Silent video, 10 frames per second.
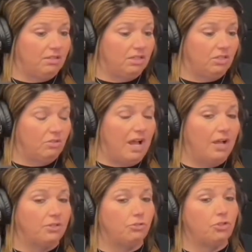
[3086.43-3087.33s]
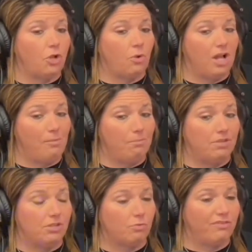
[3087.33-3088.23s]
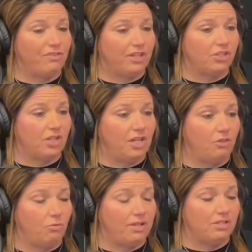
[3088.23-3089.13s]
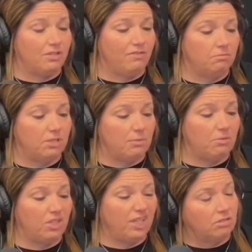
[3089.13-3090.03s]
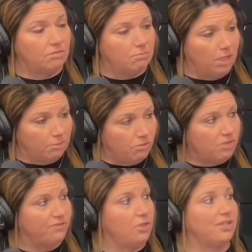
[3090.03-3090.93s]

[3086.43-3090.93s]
how you show up is a reflection on the rest of the people, like abuse of drugs and